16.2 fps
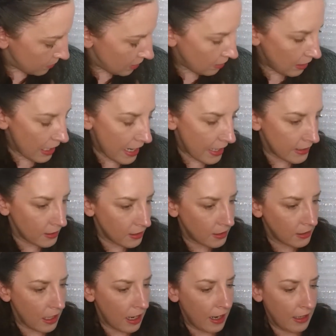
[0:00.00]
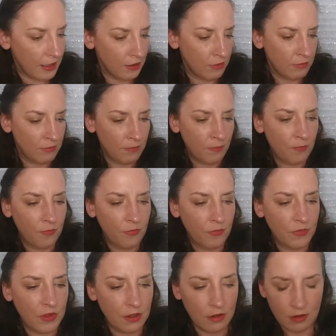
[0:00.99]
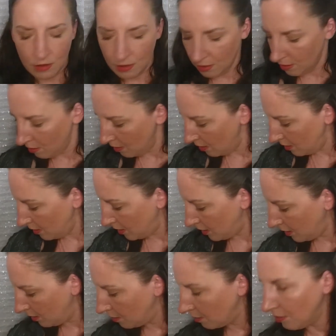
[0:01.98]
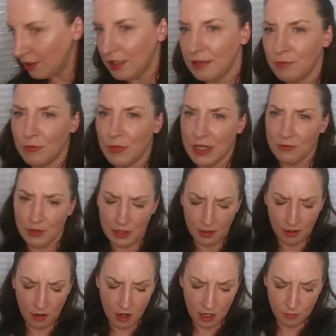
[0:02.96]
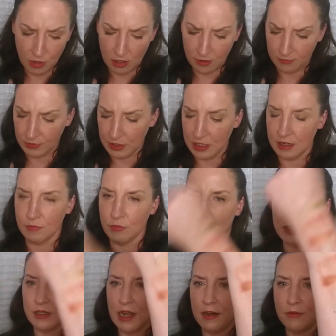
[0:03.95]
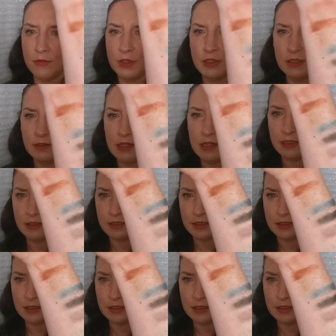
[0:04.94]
The last item, let's clean my arm off again, but I really like